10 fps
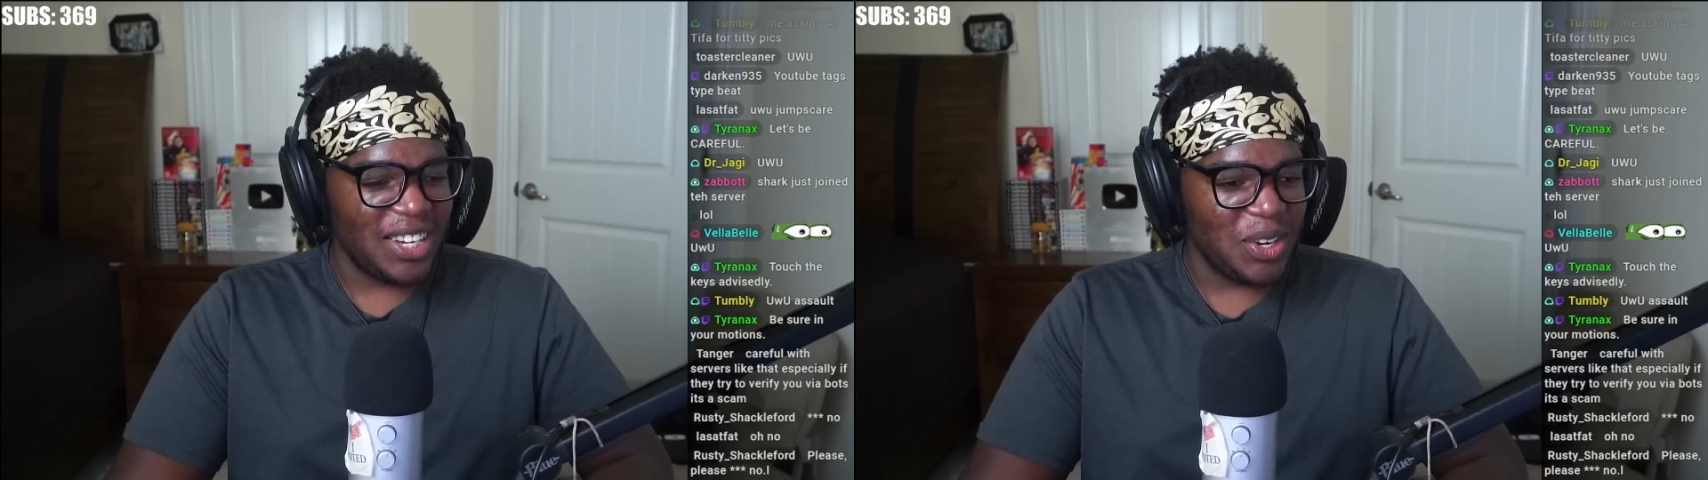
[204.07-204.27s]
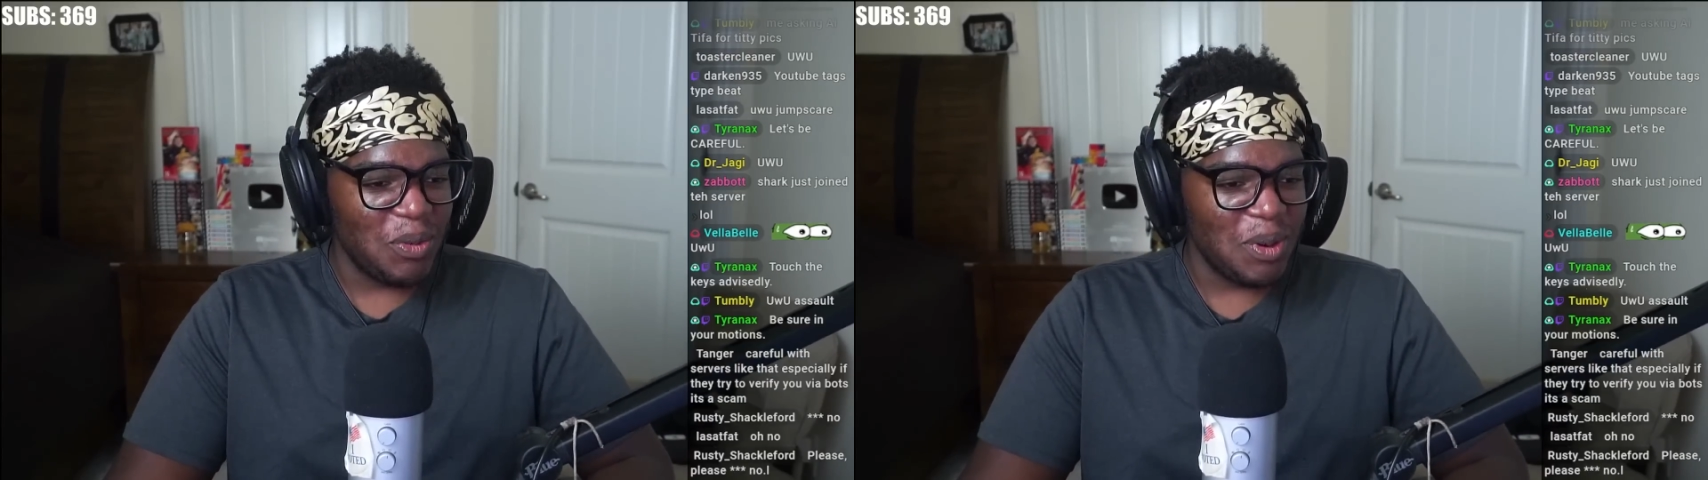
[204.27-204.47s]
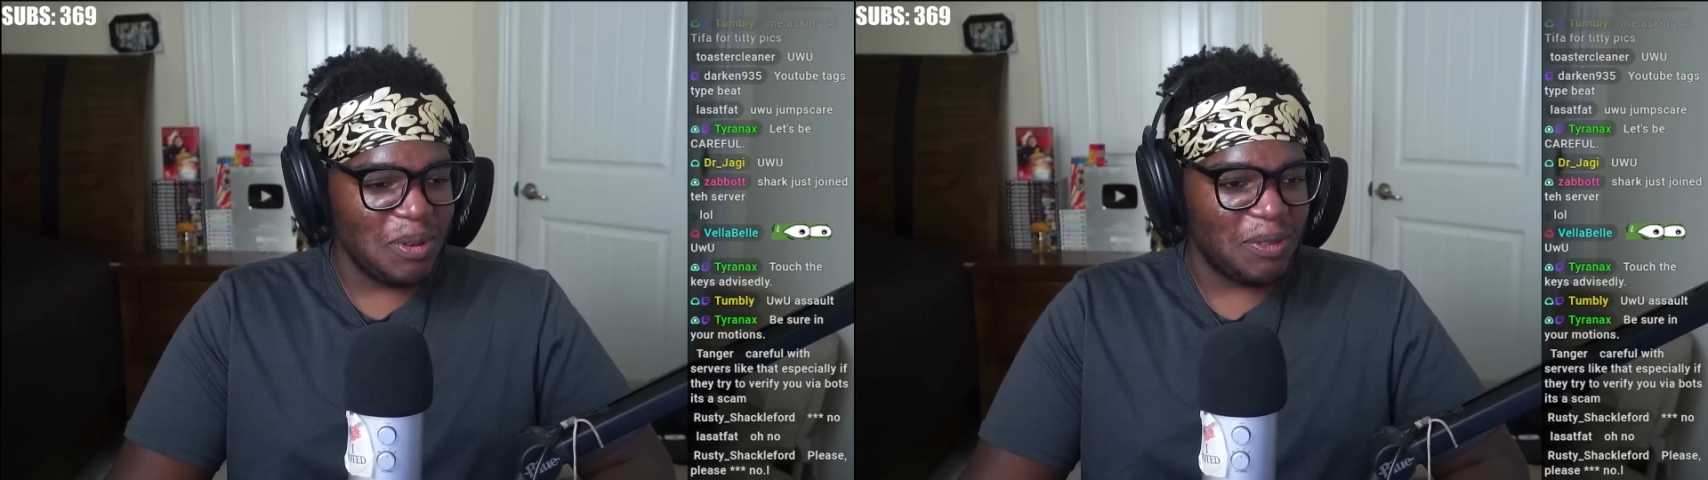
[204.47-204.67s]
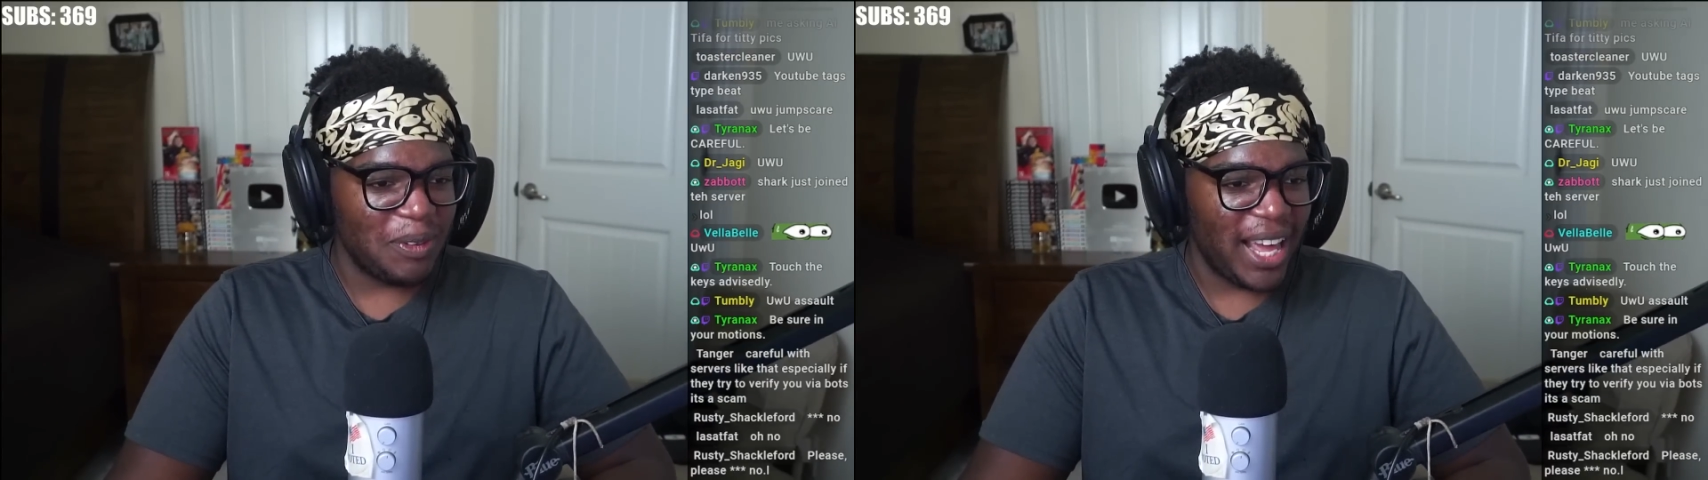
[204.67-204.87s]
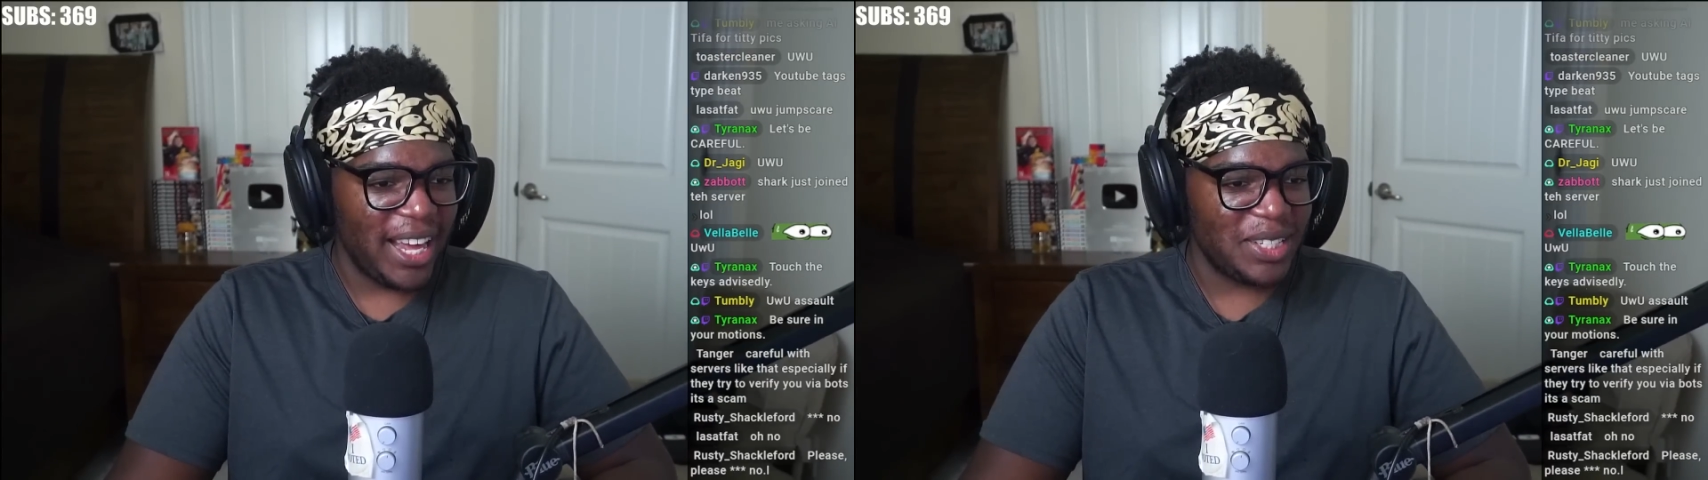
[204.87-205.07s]
uwu
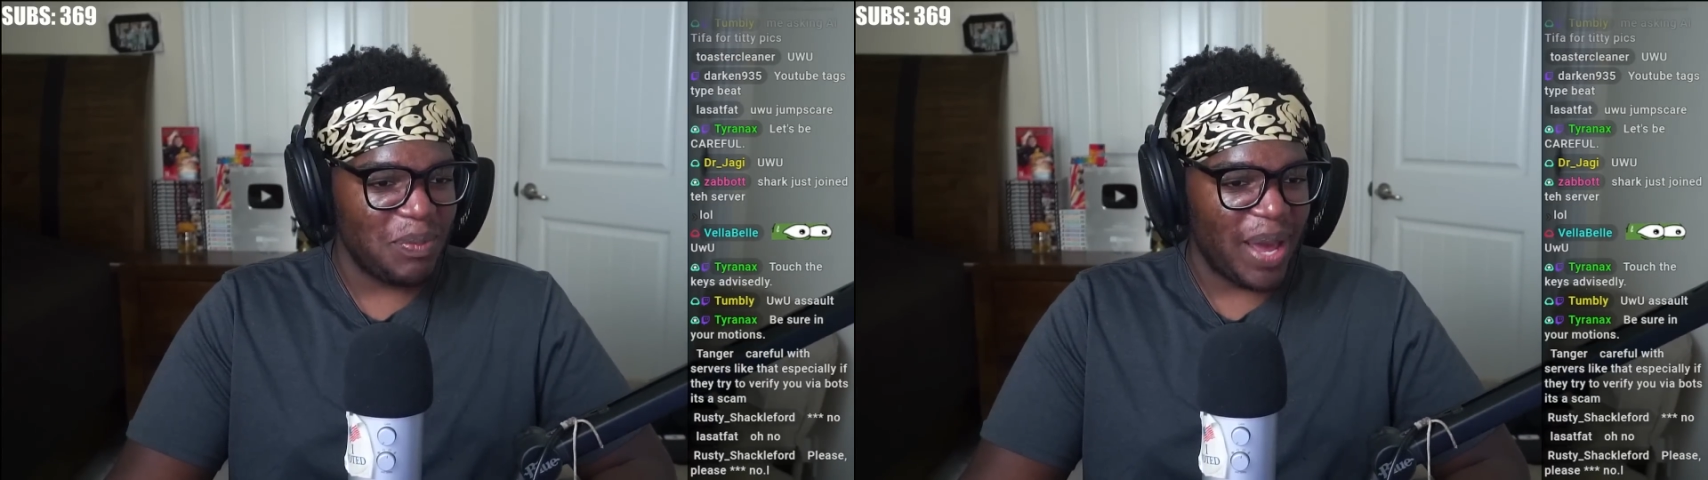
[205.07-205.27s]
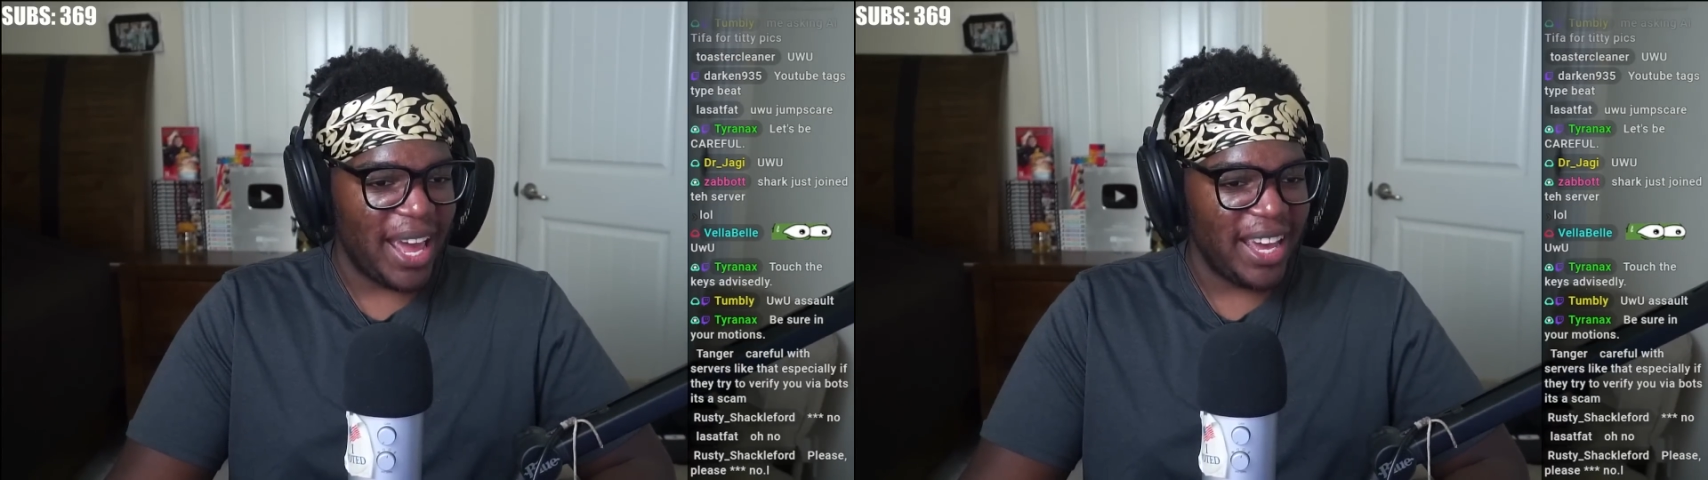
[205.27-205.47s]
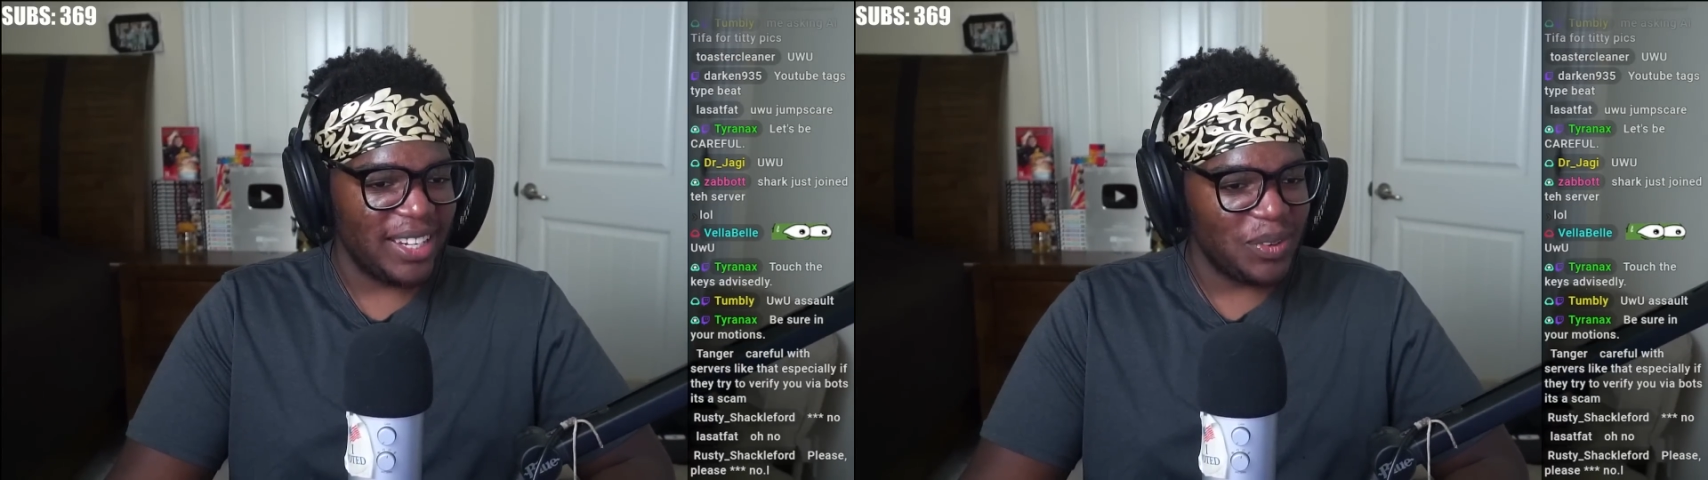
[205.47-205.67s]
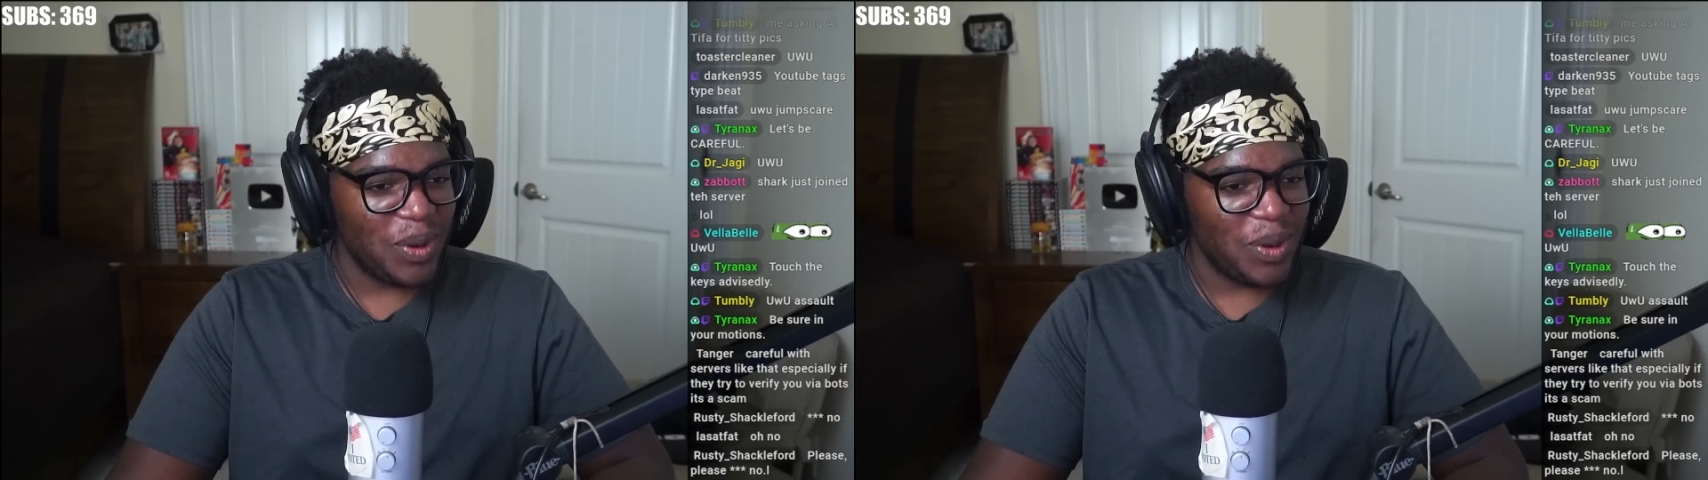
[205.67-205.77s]
flashbanged.